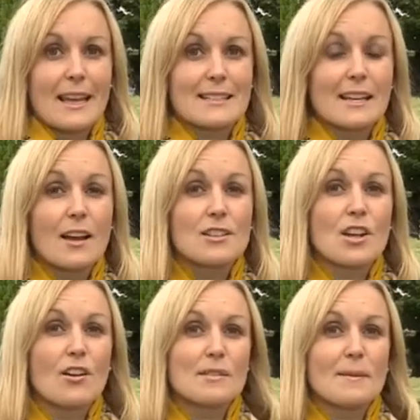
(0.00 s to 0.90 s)
Yes, a large
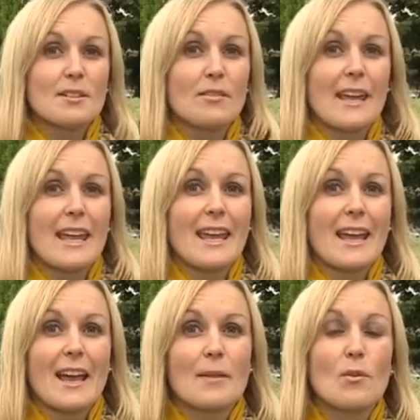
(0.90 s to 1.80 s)
hospital
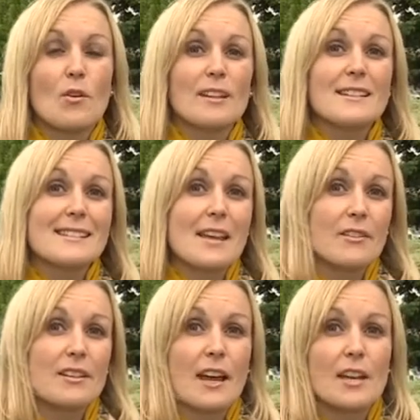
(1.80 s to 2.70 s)
here, more than
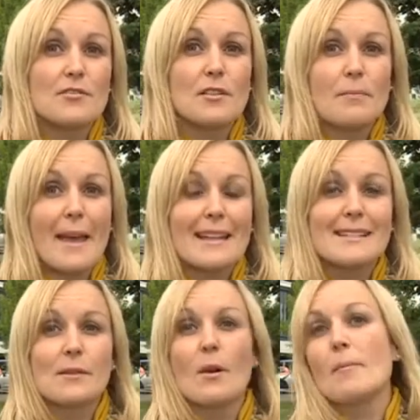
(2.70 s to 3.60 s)
700
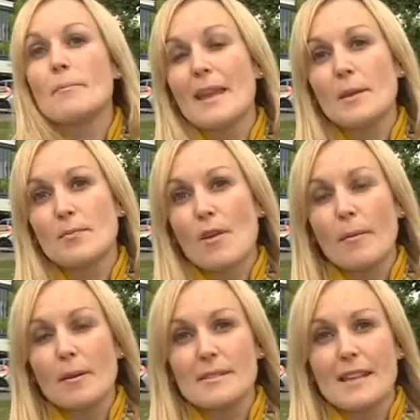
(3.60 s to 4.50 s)
beds. There were big
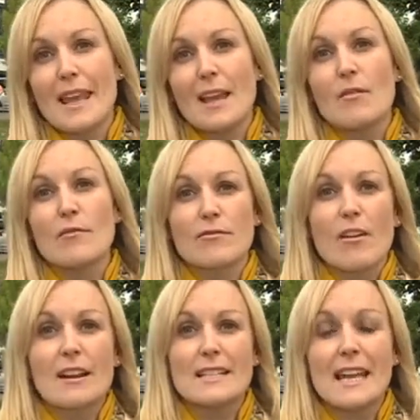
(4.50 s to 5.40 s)
problems here on
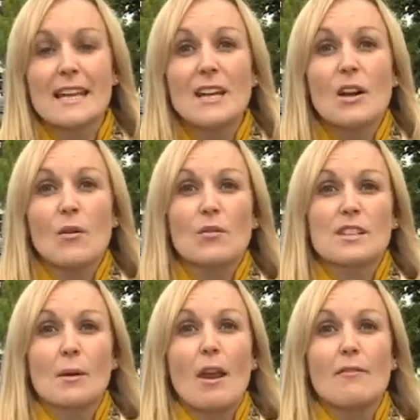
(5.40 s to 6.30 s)
Friday,
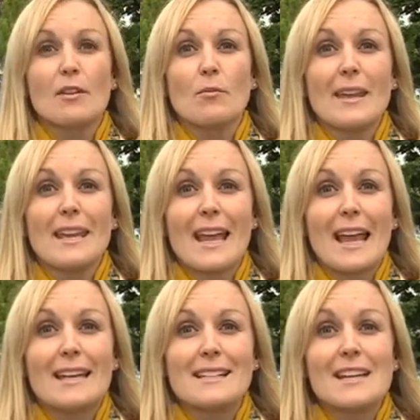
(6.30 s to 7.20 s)
also over the
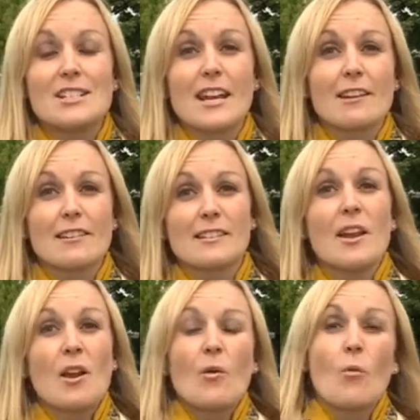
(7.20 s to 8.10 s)
weekend. Engineers
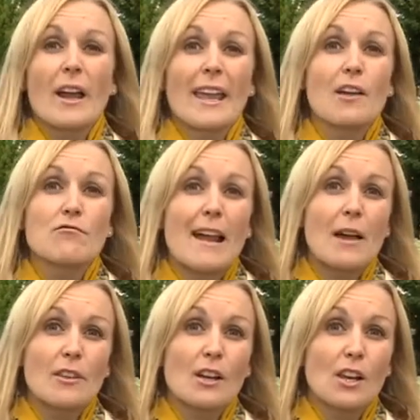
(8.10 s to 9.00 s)
working
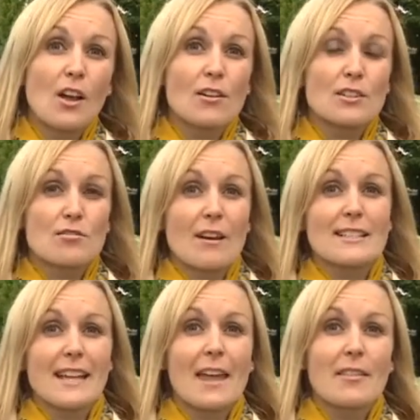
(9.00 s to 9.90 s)
around the clock to try
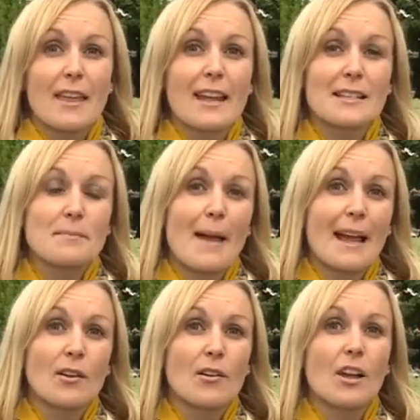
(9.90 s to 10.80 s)
to get things
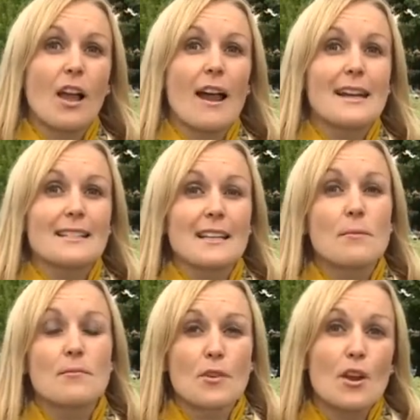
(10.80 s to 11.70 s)
back online. It's an
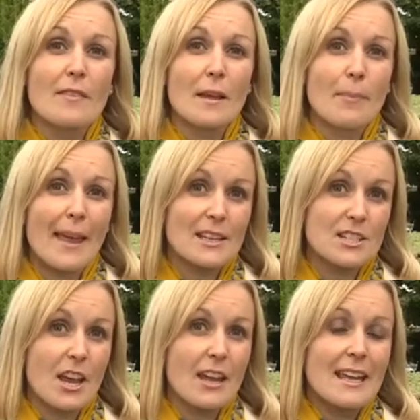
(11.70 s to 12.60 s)
improving
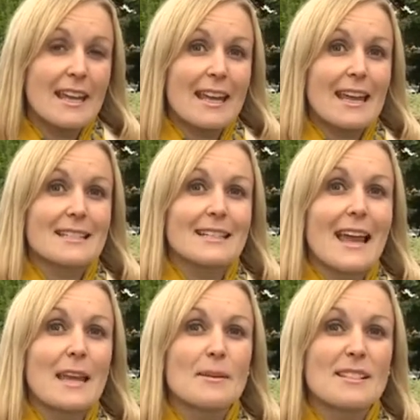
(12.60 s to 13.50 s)
picture here
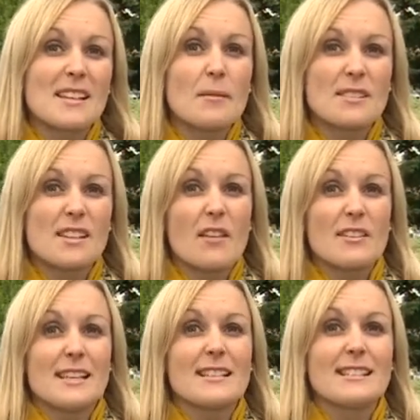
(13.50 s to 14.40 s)
today, but some
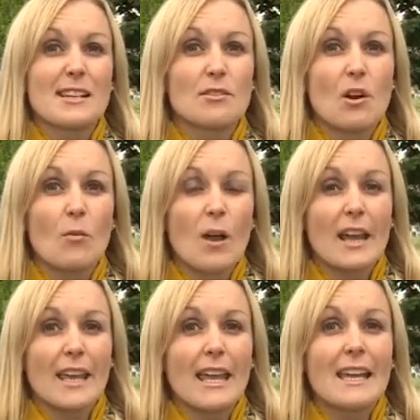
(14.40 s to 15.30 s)
services still not
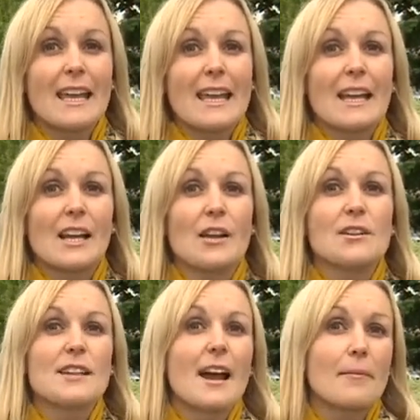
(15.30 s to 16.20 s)
working,
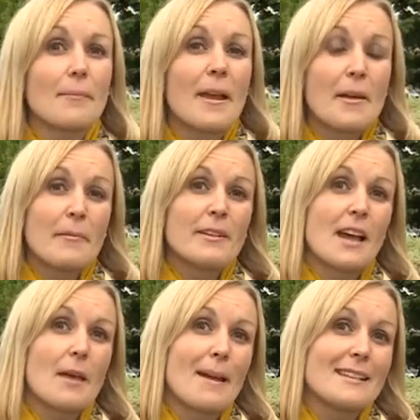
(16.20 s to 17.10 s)
include
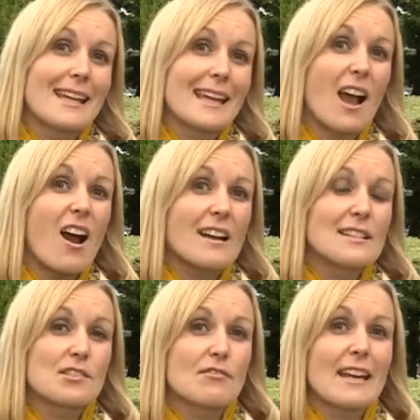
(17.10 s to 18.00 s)
diabetic eye
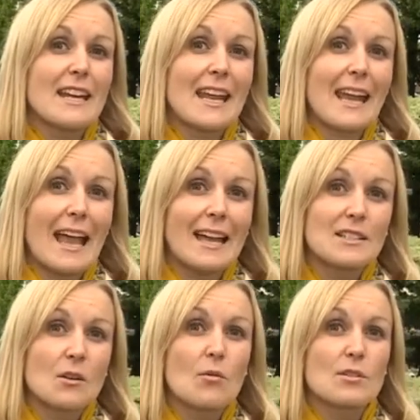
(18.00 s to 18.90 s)
screening
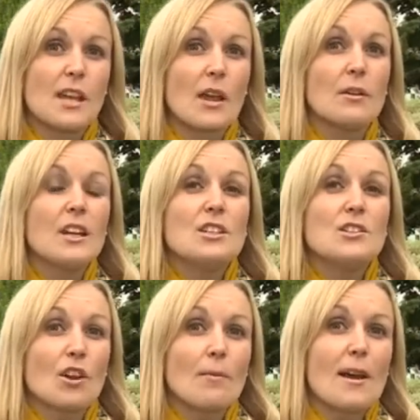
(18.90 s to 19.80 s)
and also
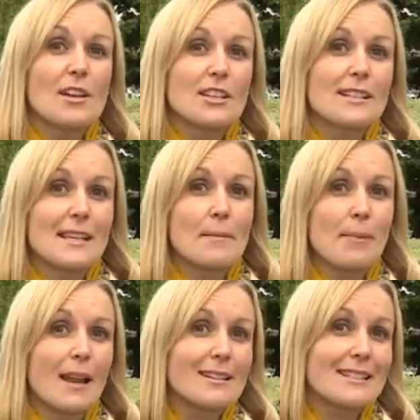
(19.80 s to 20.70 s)
non-emergency
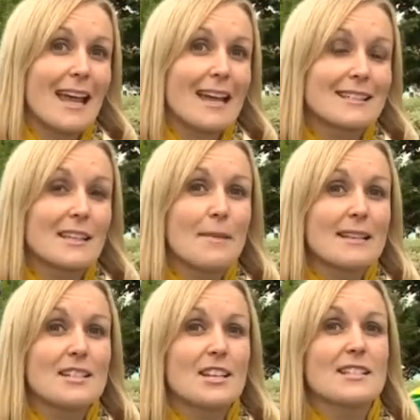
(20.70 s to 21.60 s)
blood tests, and the
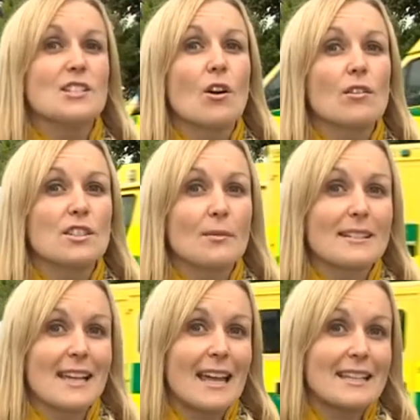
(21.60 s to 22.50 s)
message is not to
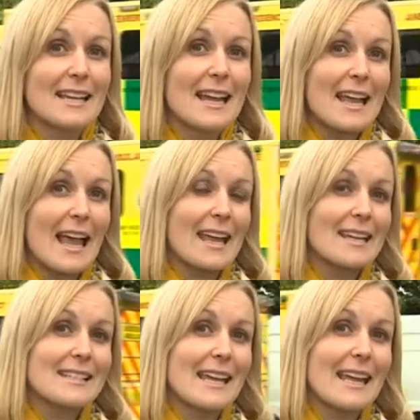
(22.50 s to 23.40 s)
attend
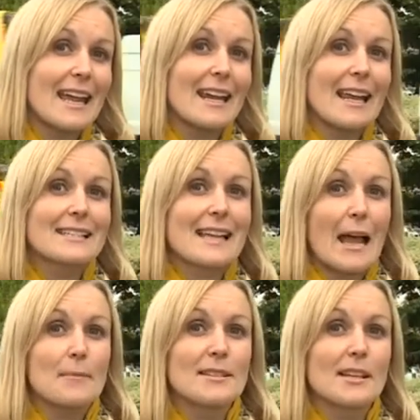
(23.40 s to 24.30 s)
A&E unless
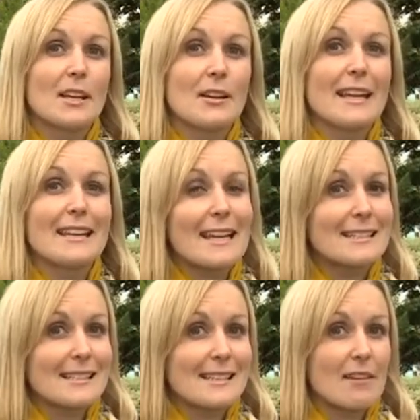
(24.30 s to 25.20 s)
absolutely
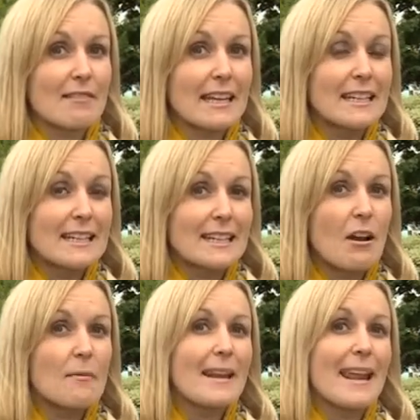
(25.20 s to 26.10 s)
necessary. Now,
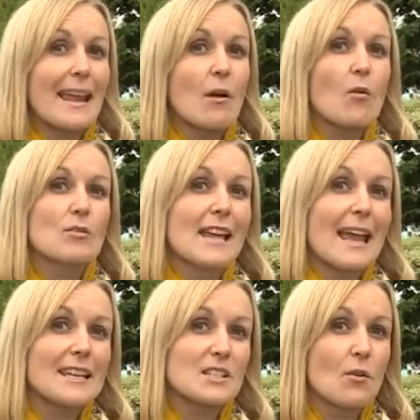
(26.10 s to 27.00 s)
I've been here all
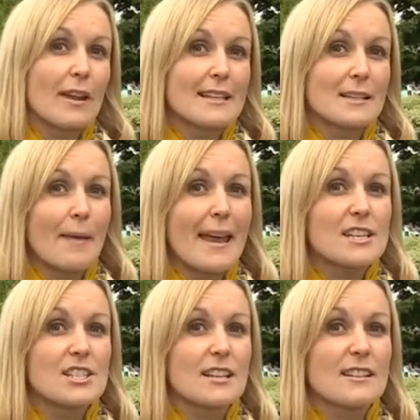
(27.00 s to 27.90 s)
day talking to
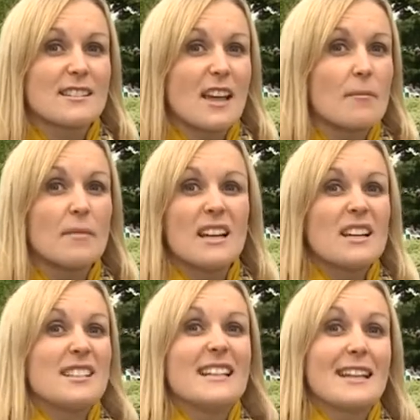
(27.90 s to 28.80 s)
patients. Some
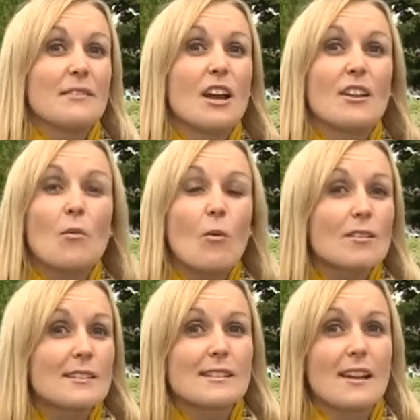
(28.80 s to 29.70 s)
didn't even know there
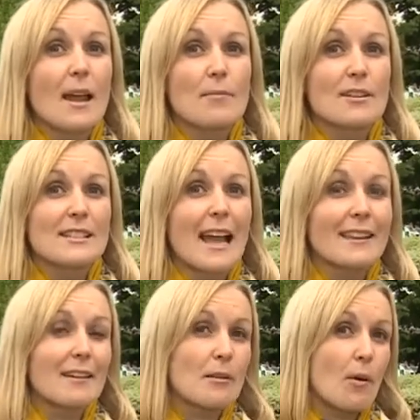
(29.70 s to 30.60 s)
was a cyber
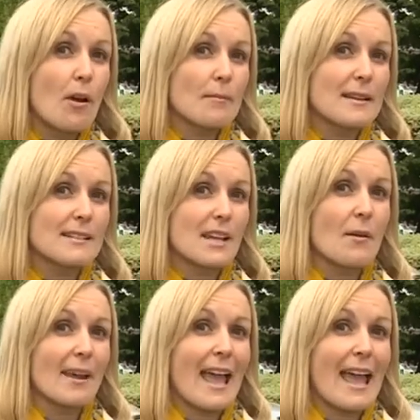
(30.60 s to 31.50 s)
attack. Their appointments
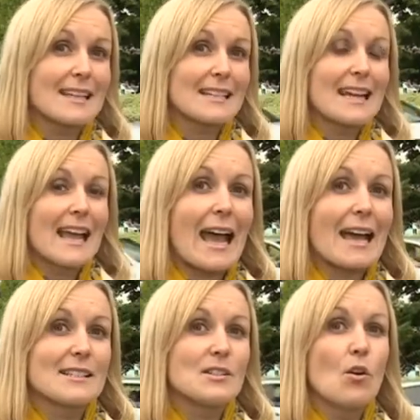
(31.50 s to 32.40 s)
going ahead
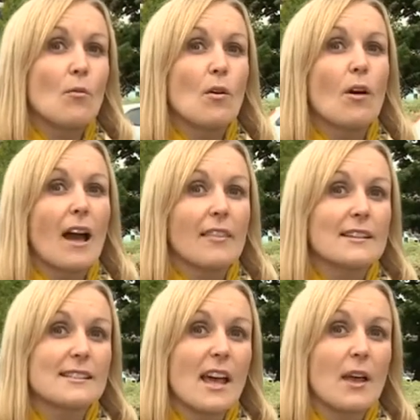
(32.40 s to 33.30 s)
as normal.
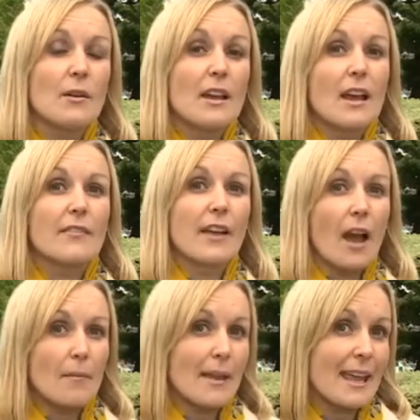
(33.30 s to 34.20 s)
Others, though, have
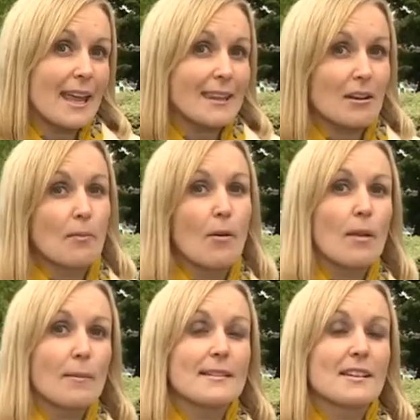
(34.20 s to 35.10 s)
come here. Their
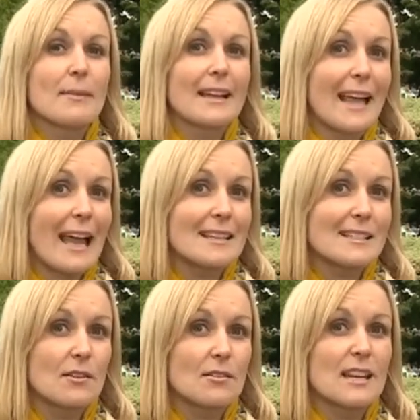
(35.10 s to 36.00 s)
appointments have been
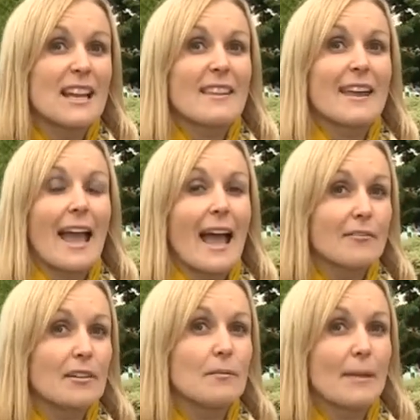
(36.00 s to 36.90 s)
cancelled. They
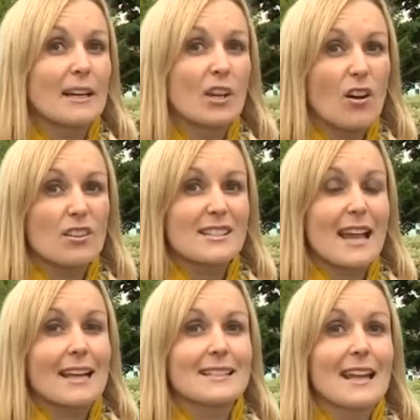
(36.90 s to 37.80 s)
haven't been
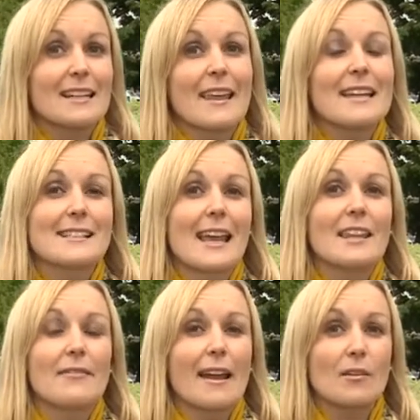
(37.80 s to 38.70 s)
contacted, and they say
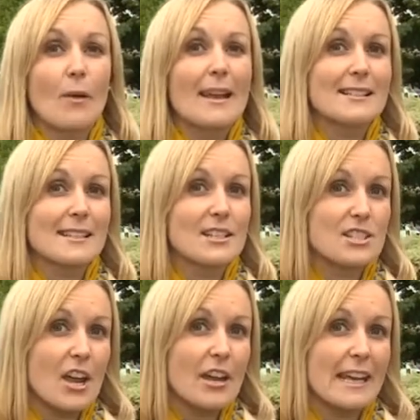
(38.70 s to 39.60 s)
they've had a wasted
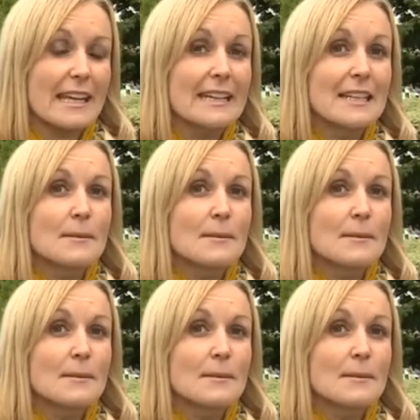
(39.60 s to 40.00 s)
journey.